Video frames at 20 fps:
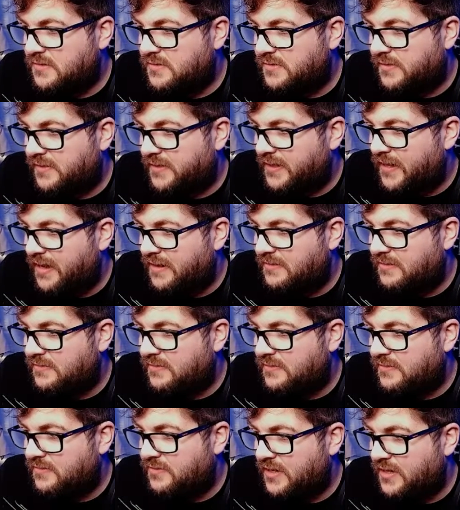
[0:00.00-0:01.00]
So
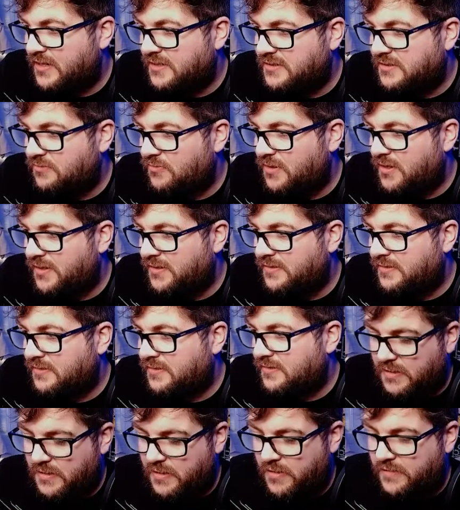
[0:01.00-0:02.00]
again, 31,
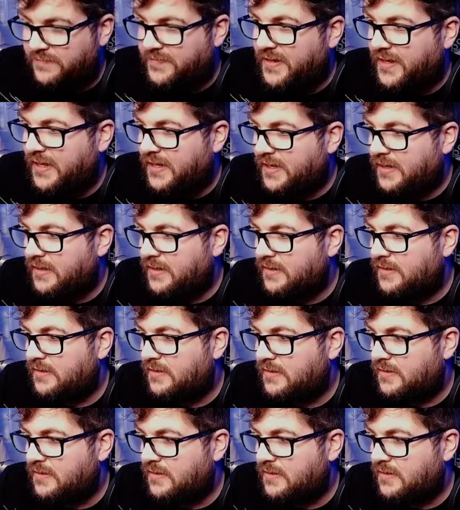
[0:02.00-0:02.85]
and over here,